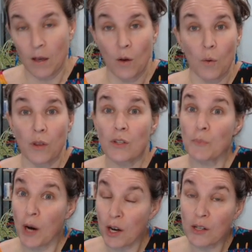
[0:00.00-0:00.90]
Well, those
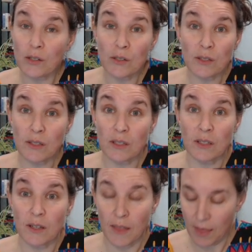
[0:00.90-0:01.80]
particles,
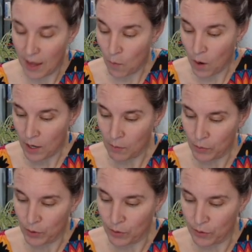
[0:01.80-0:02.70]
they want to
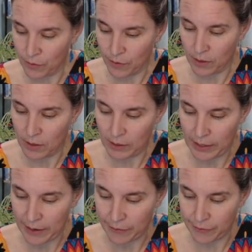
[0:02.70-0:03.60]
move
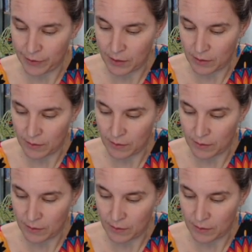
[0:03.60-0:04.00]
left.